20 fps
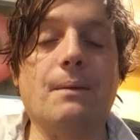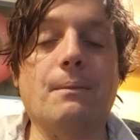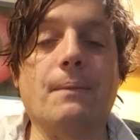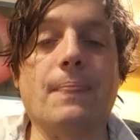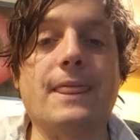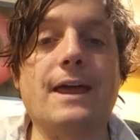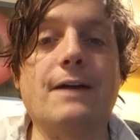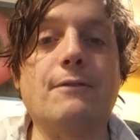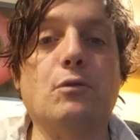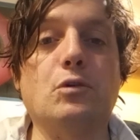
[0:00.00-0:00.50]

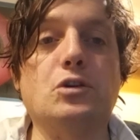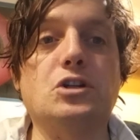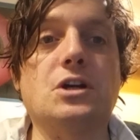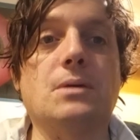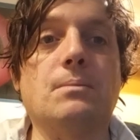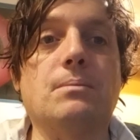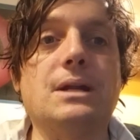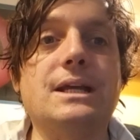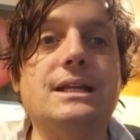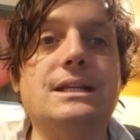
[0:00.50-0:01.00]
Therefore, to
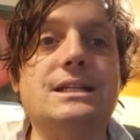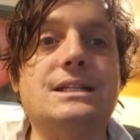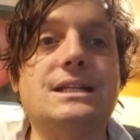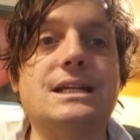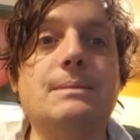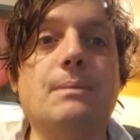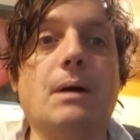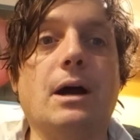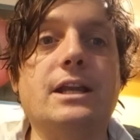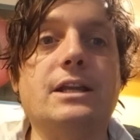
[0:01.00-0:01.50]
complete this,
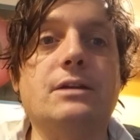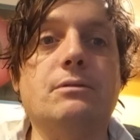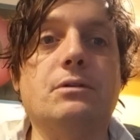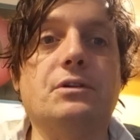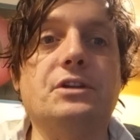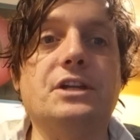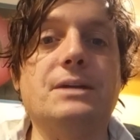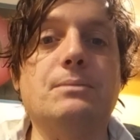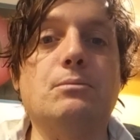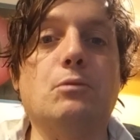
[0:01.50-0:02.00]
he will
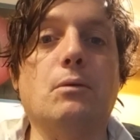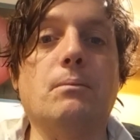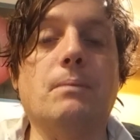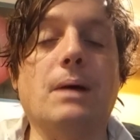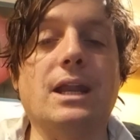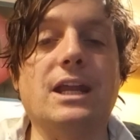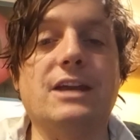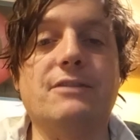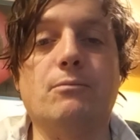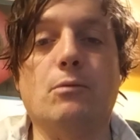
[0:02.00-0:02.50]
need more
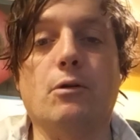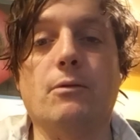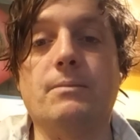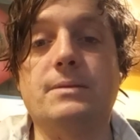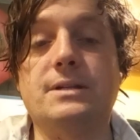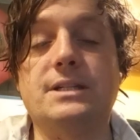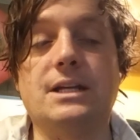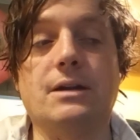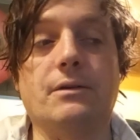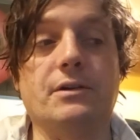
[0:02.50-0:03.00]
money, more
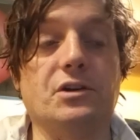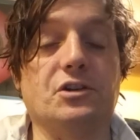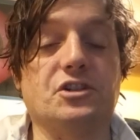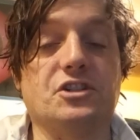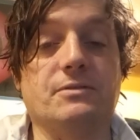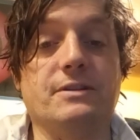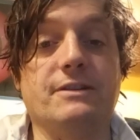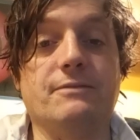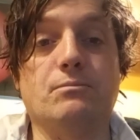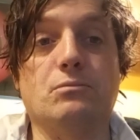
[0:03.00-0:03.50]
materials,
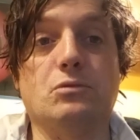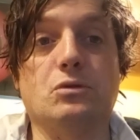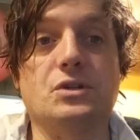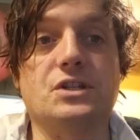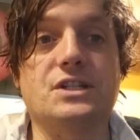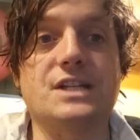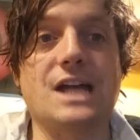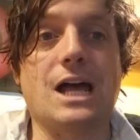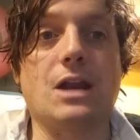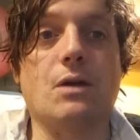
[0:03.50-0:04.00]
or even more
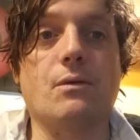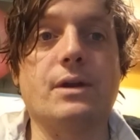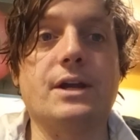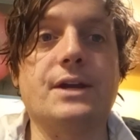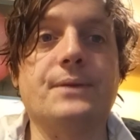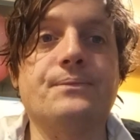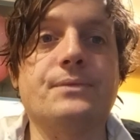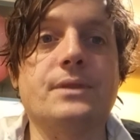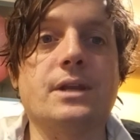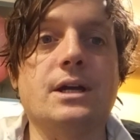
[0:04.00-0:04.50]

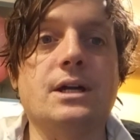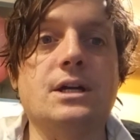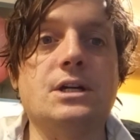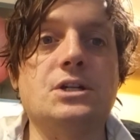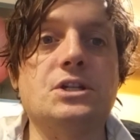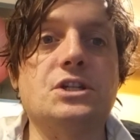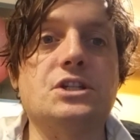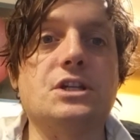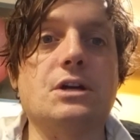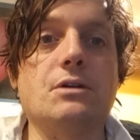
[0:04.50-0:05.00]
salary.
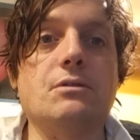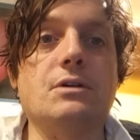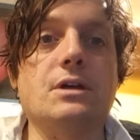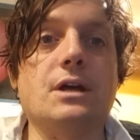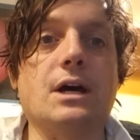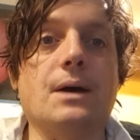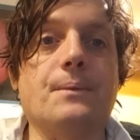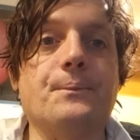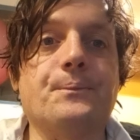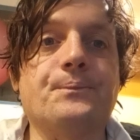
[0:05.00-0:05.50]
So
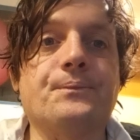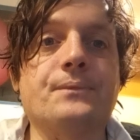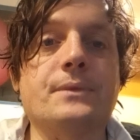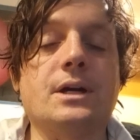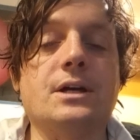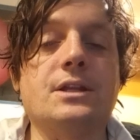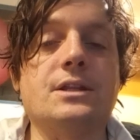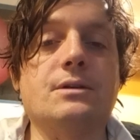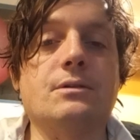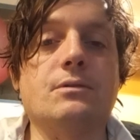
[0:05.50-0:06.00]

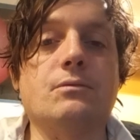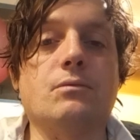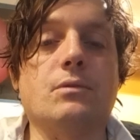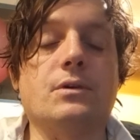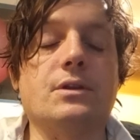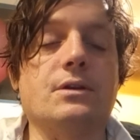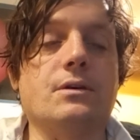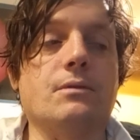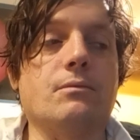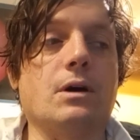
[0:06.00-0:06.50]

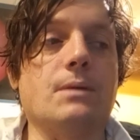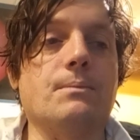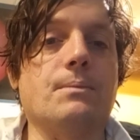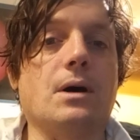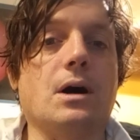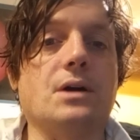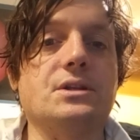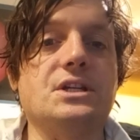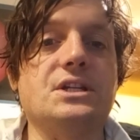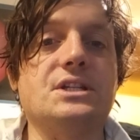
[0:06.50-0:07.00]
one
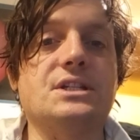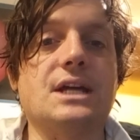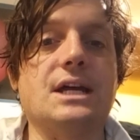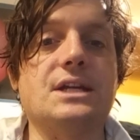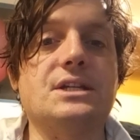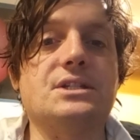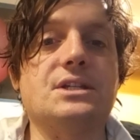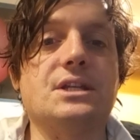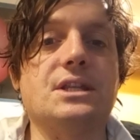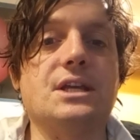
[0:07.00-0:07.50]
party
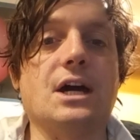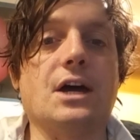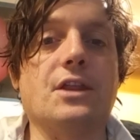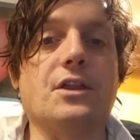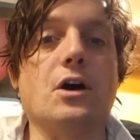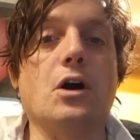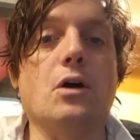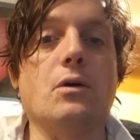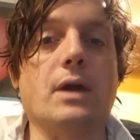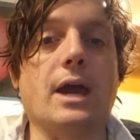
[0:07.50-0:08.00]
says to the
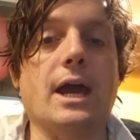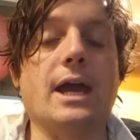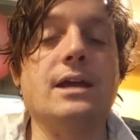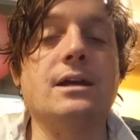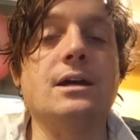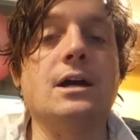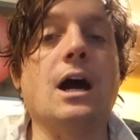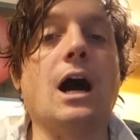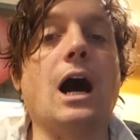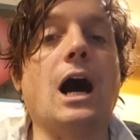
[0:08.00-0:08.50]
other, okay,
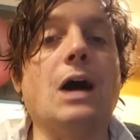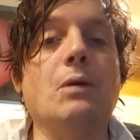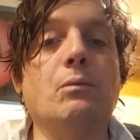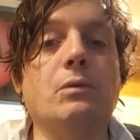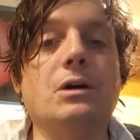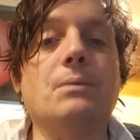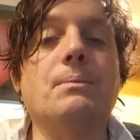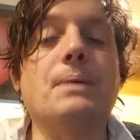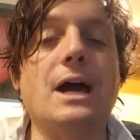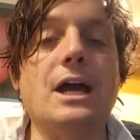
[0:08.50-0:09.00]
I
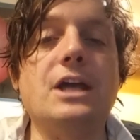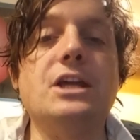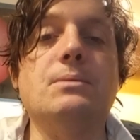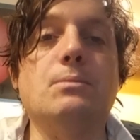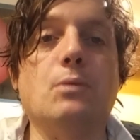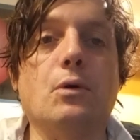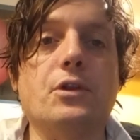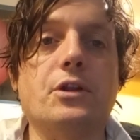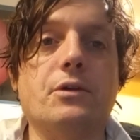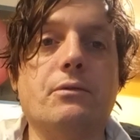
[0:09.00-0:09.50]
will pay you
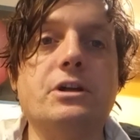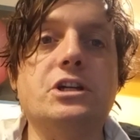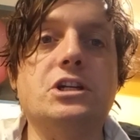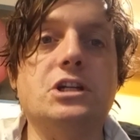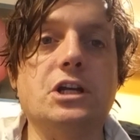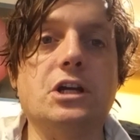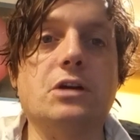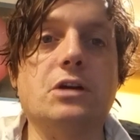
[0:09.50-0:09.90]
more than originally